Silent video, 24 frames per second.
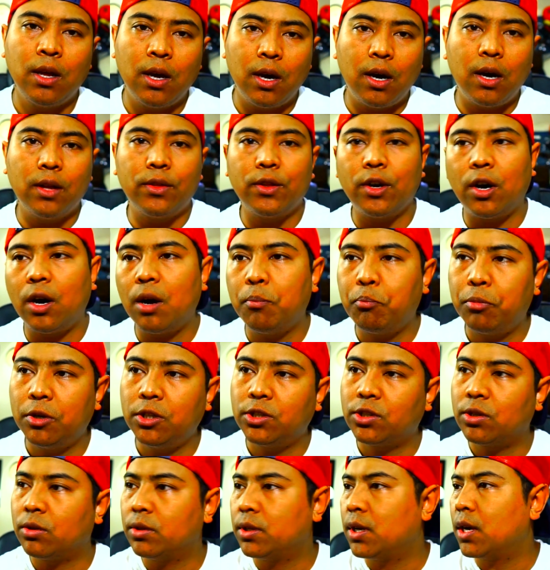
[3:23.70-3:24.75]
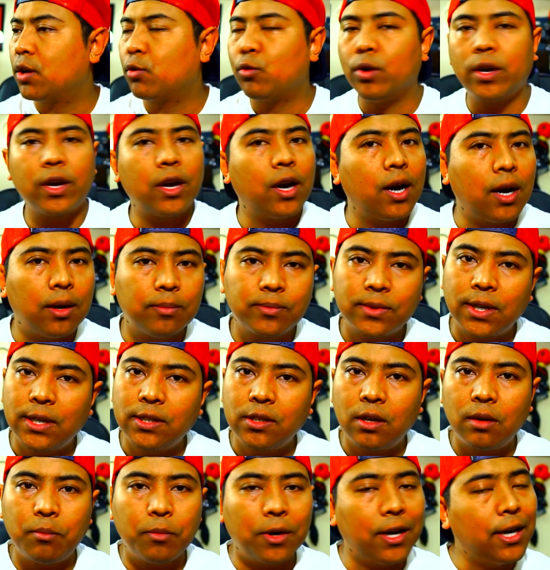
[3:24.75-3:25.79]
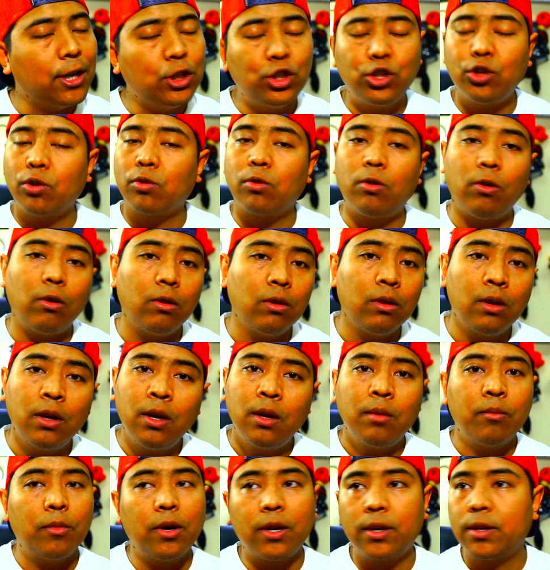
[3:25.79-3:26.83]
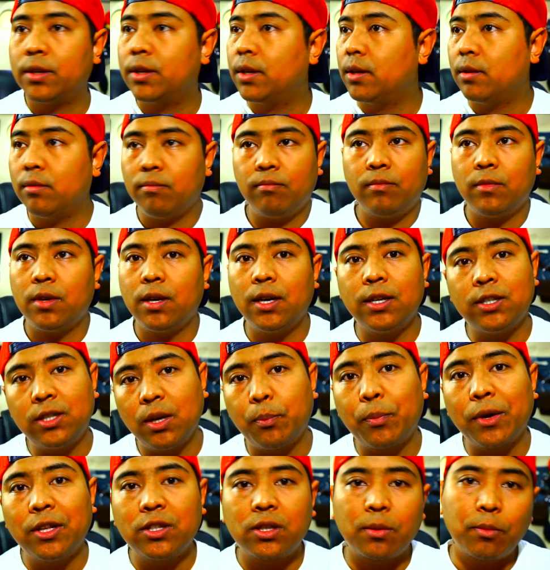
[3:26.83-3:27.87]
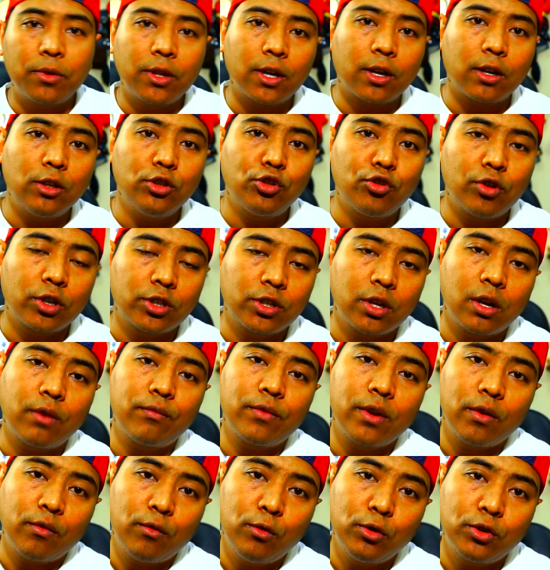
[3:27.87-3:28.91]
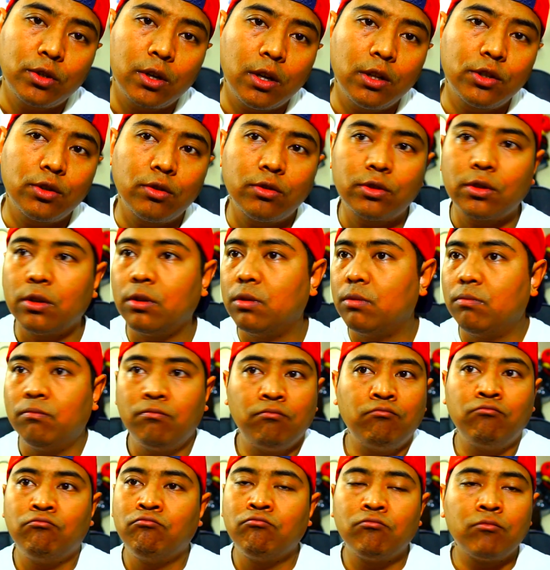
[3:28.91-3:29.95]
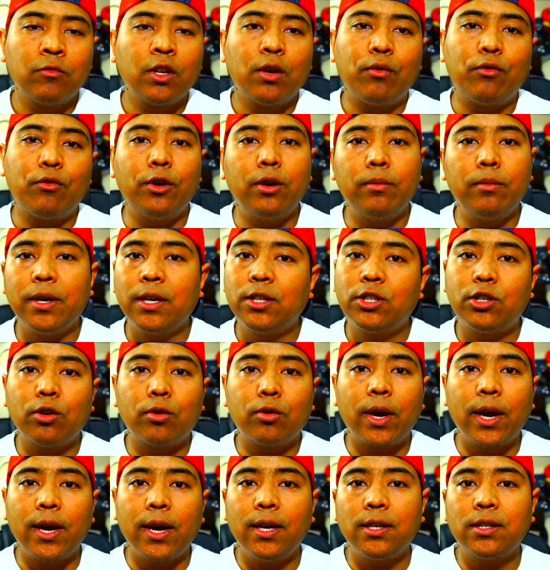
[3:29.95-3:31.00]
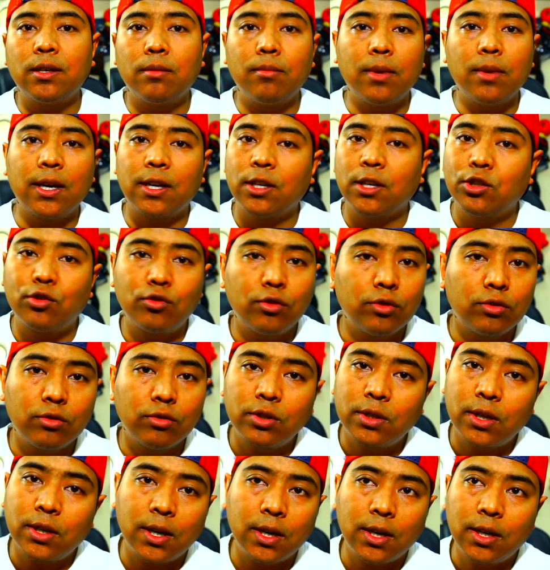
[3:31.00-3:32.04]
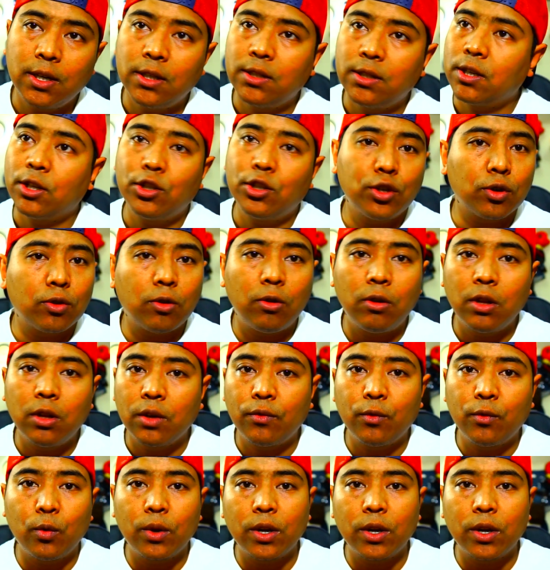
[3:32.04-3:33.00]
on the upper, so they are going half size up. It's your call, but it depends upon the construction of your foot also. So for me, it's okay. Some like it's true to size. It's your call if you